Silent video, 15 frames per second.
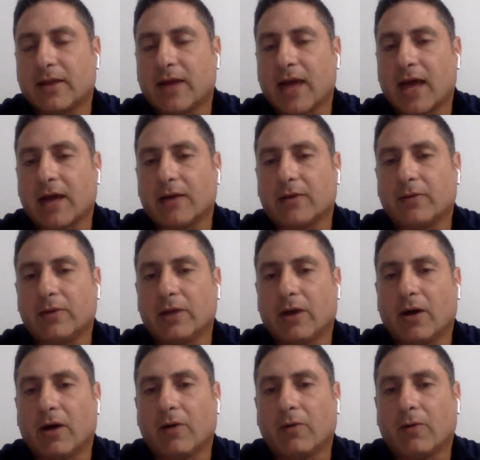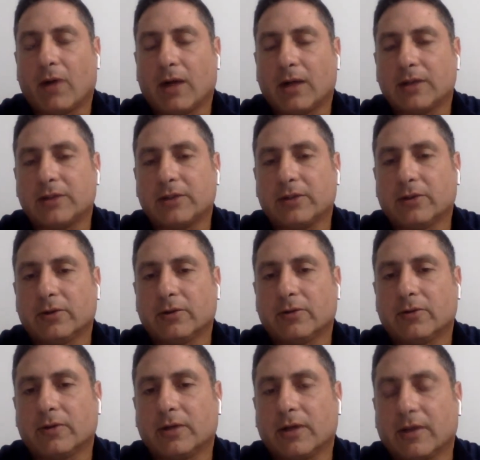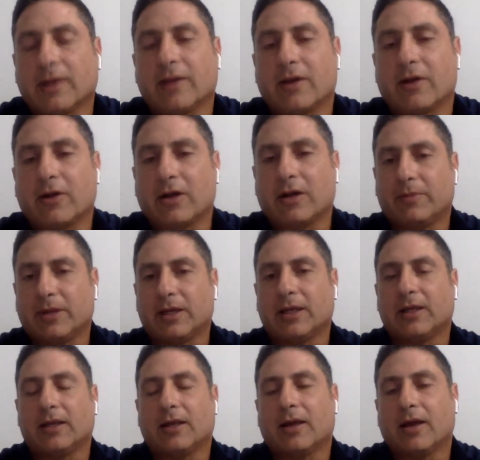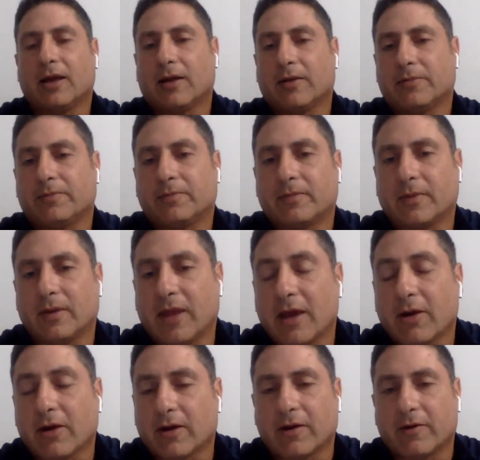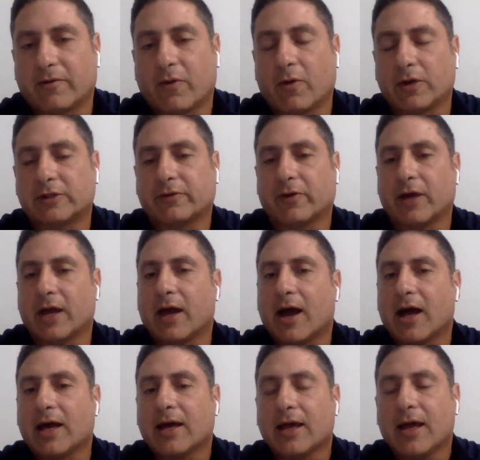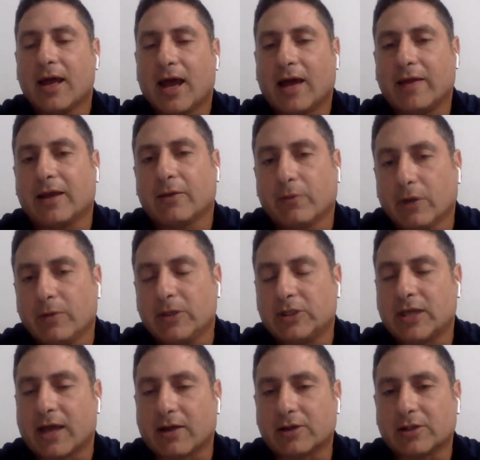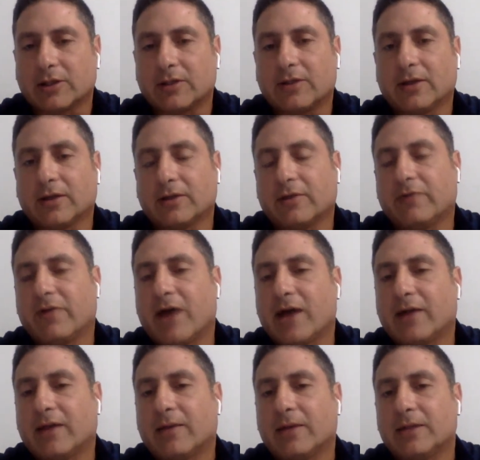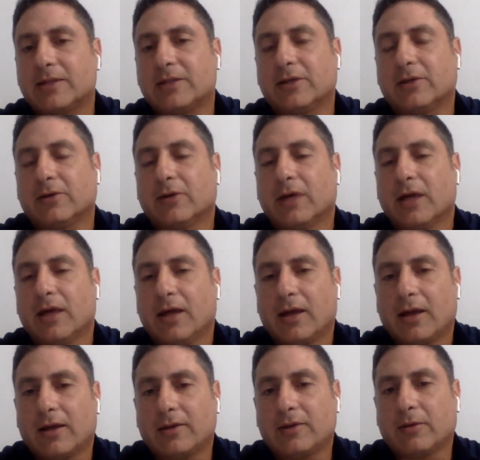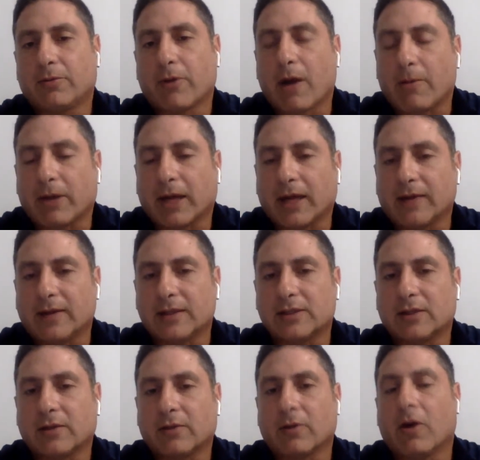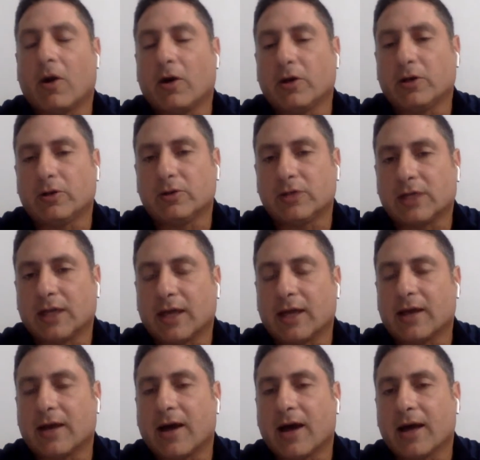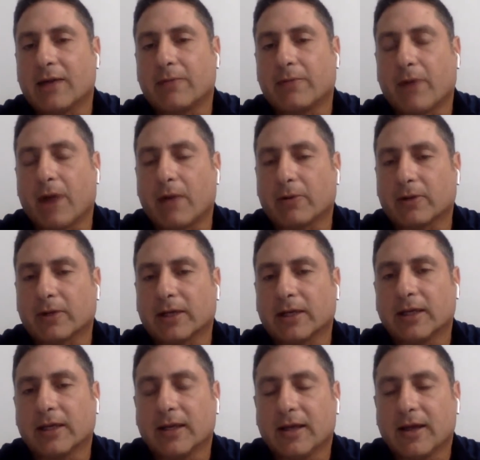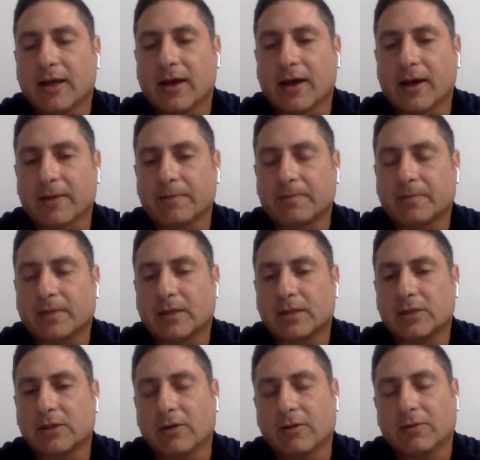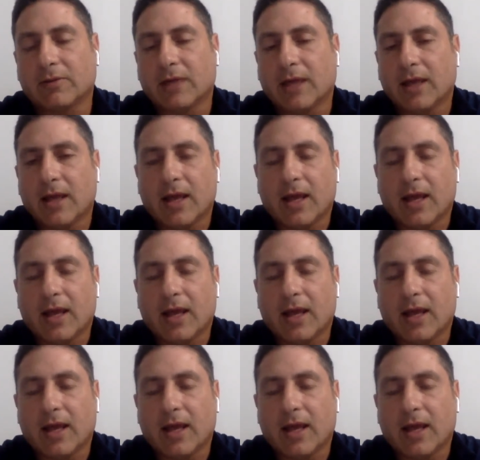that we all want to, that are going to be there, of course, for AI. I think it will be challenging to find them and to propagate this so that we're all using AI properly. So